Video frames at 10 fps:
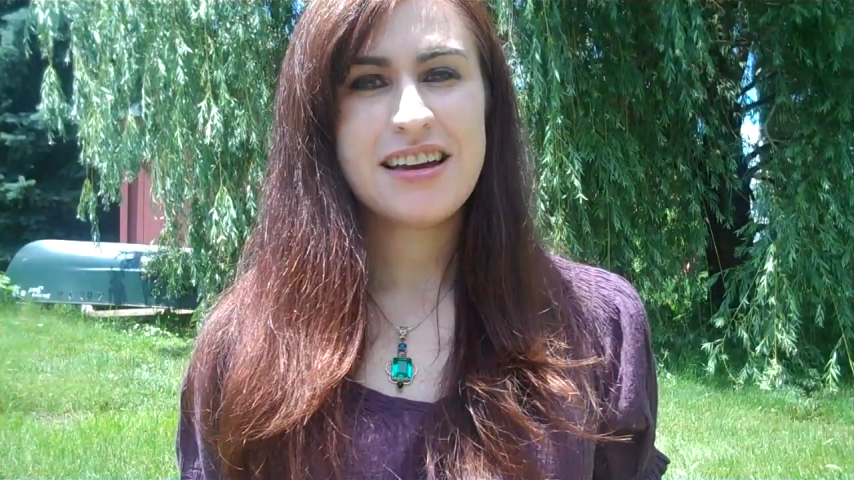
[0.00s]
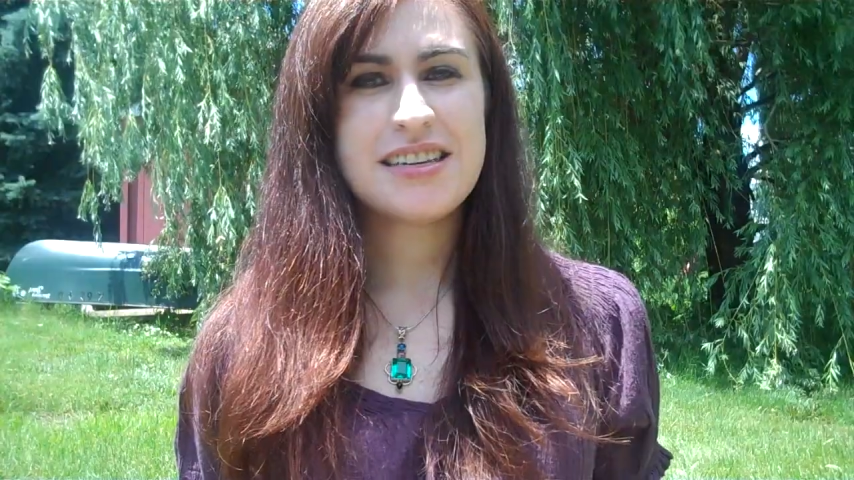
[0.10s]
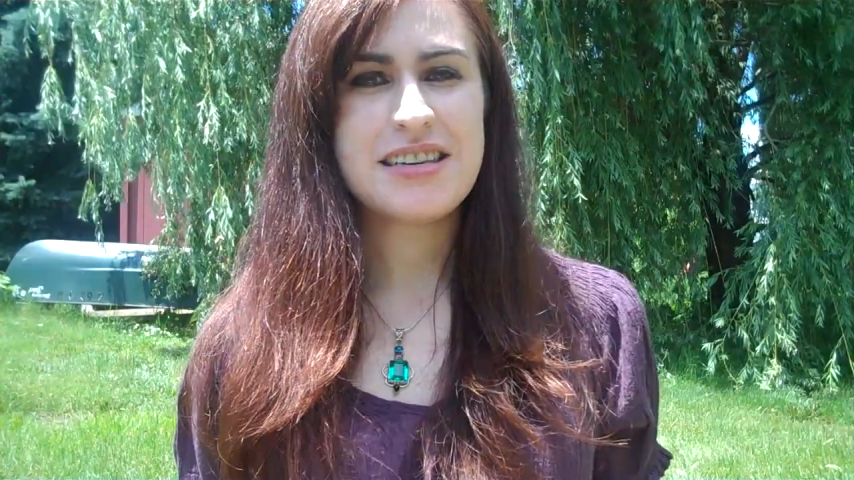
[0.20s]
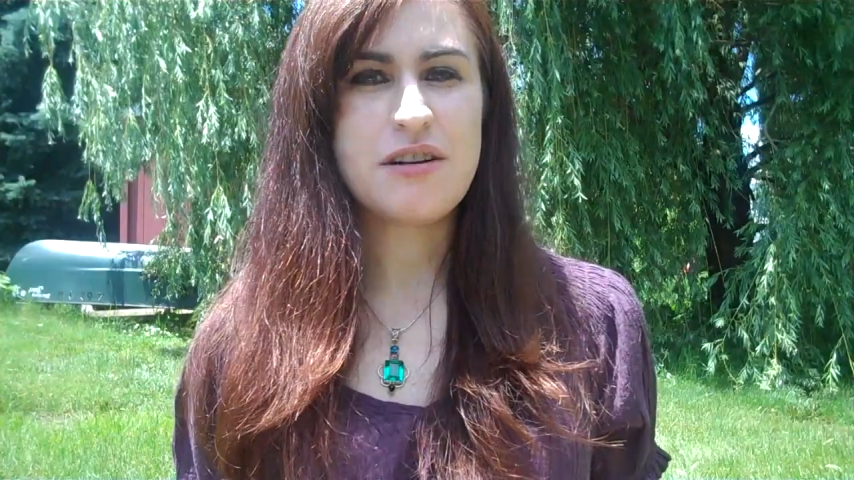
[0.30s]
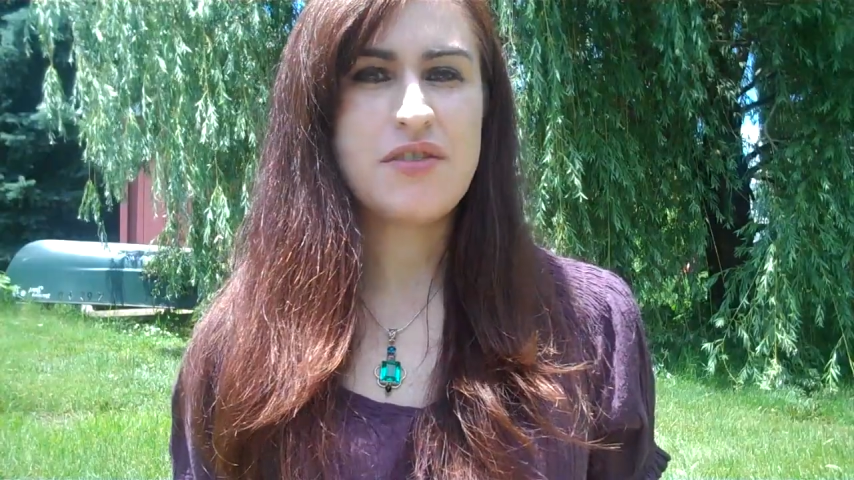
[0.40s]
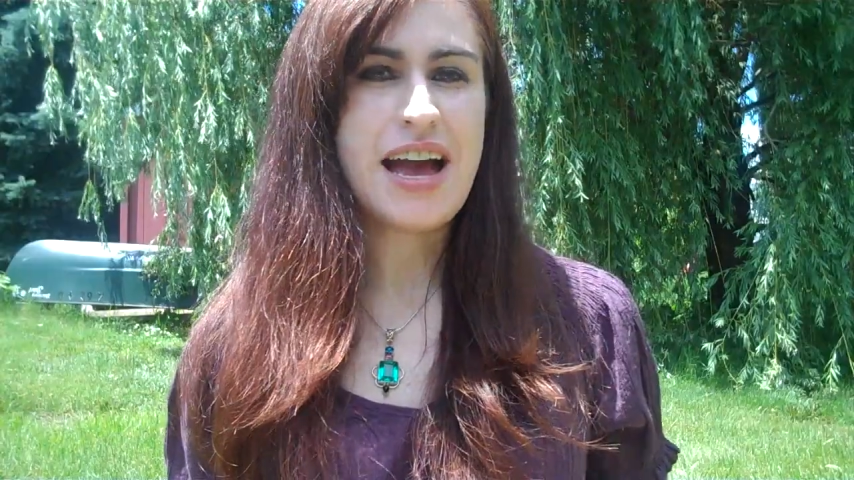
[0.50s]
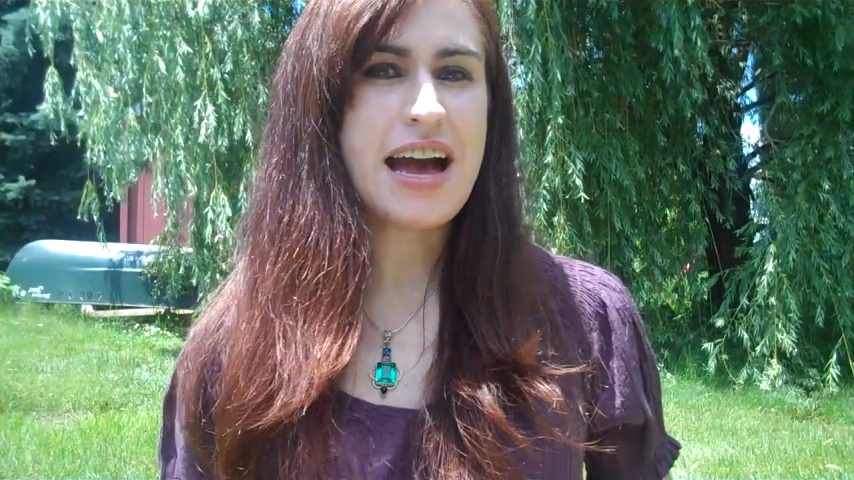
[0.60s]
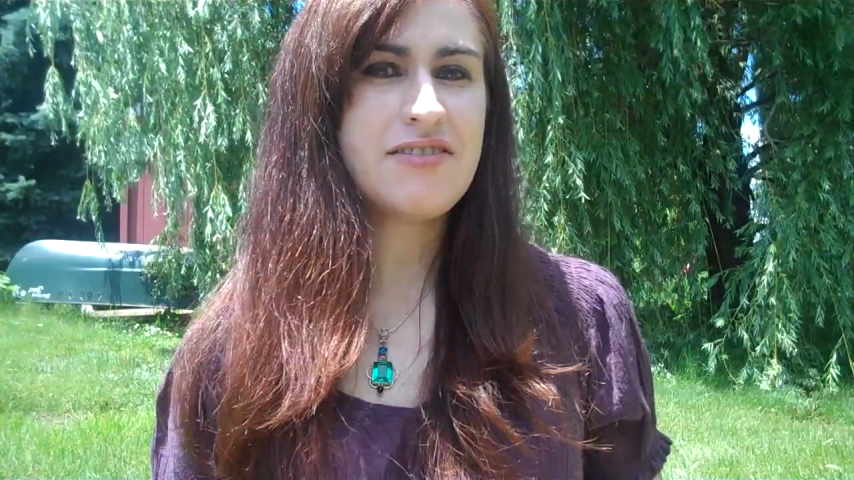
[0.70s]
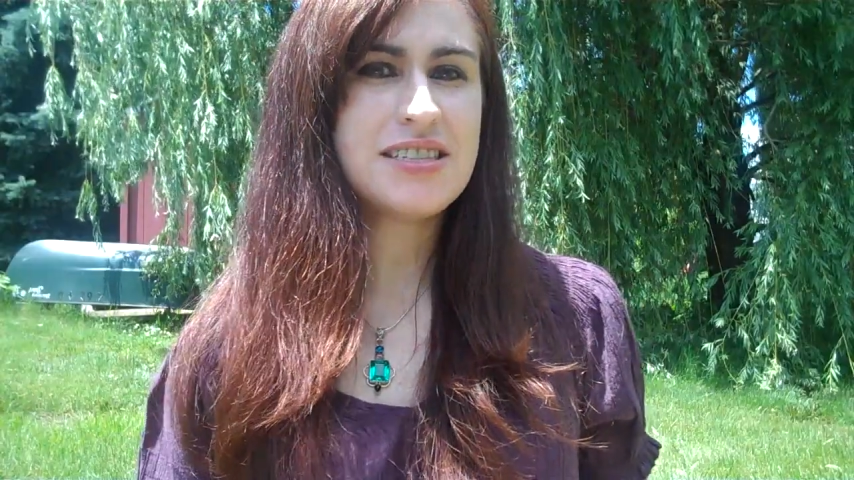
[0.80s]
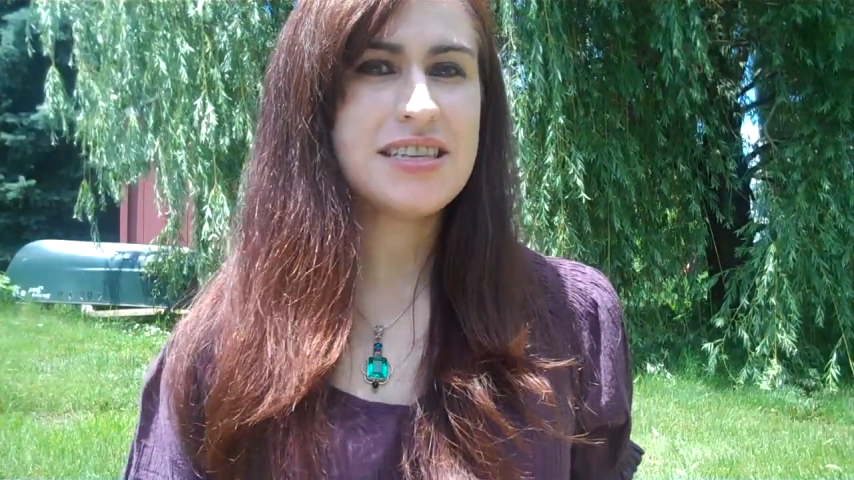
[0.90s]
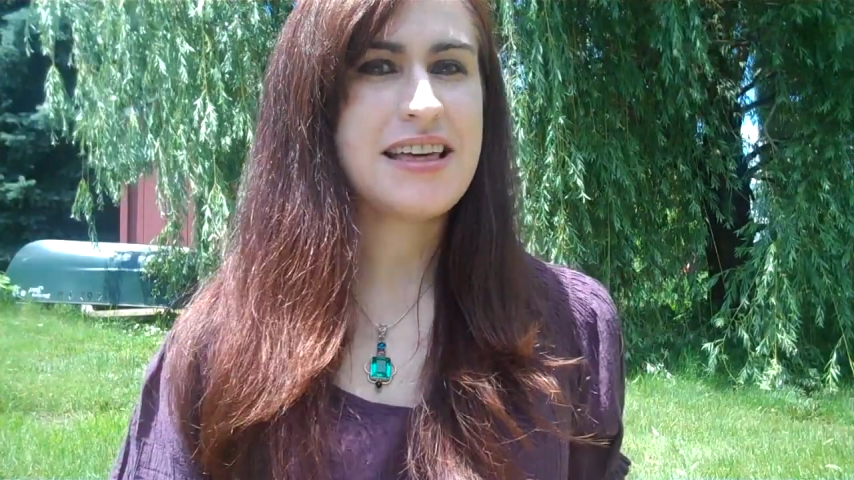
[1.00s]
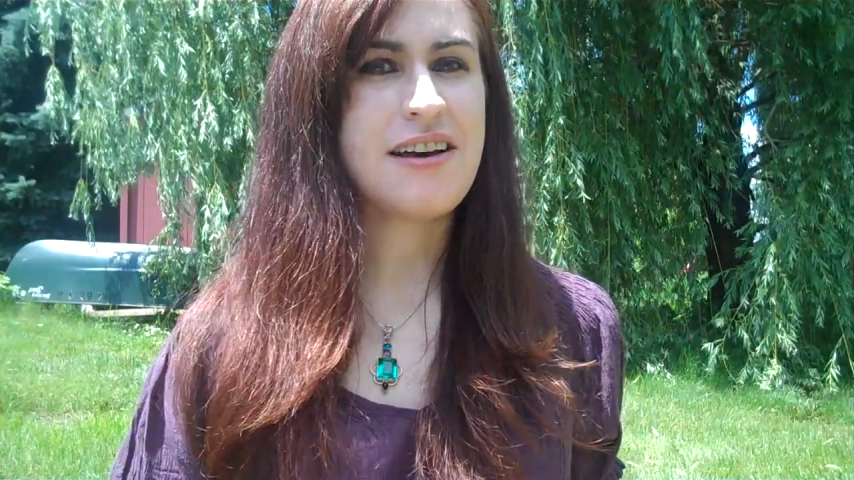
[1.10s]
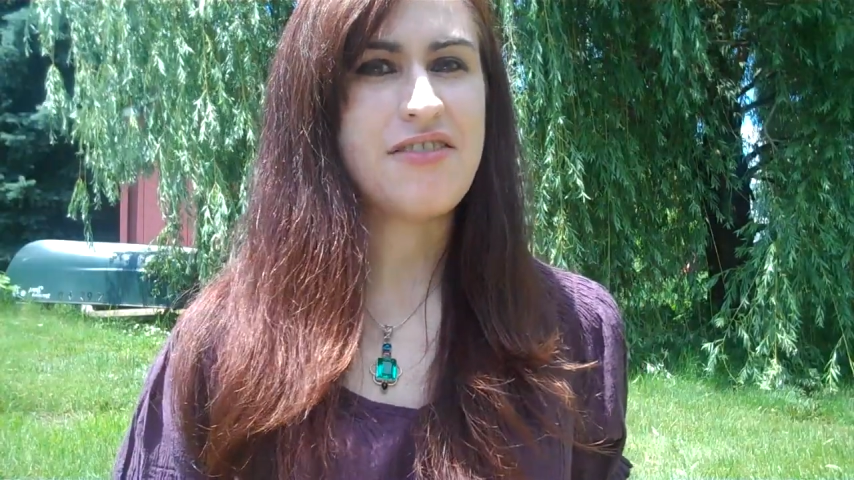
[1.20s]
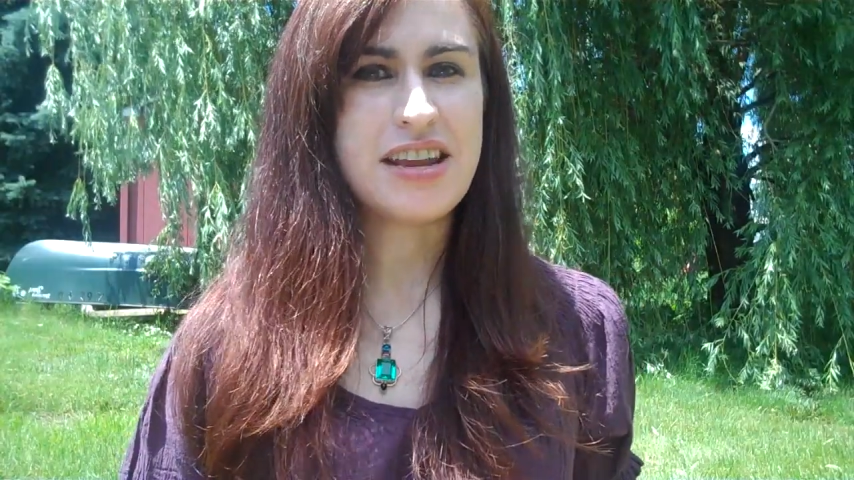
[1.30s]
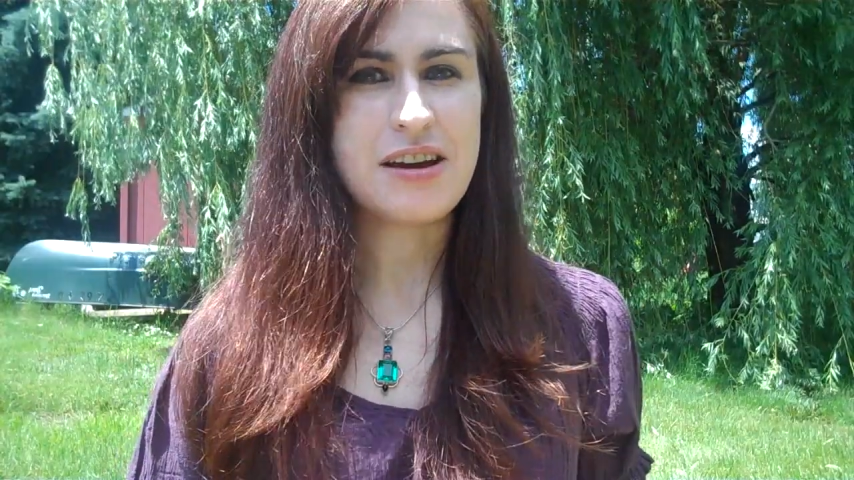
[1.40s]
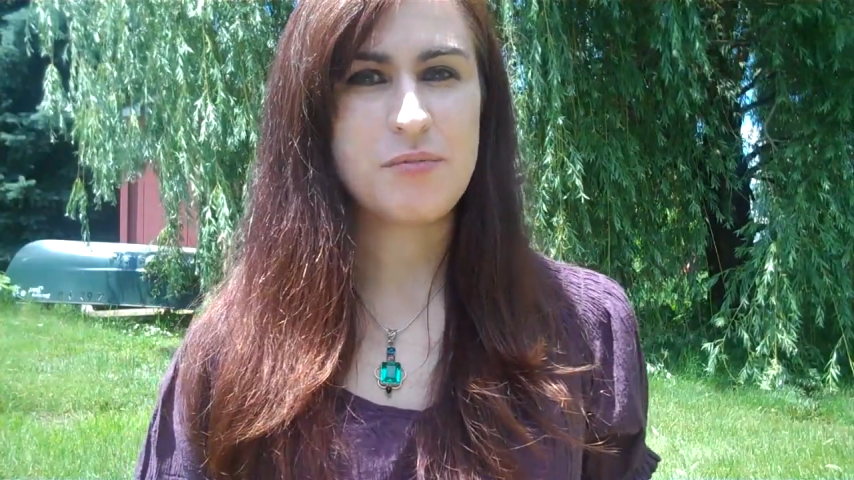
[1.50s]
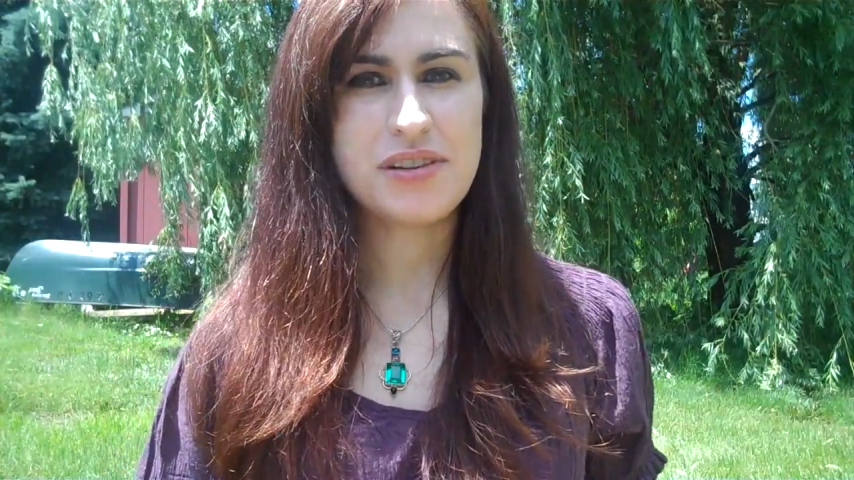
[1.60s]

So if you haven't seen that video,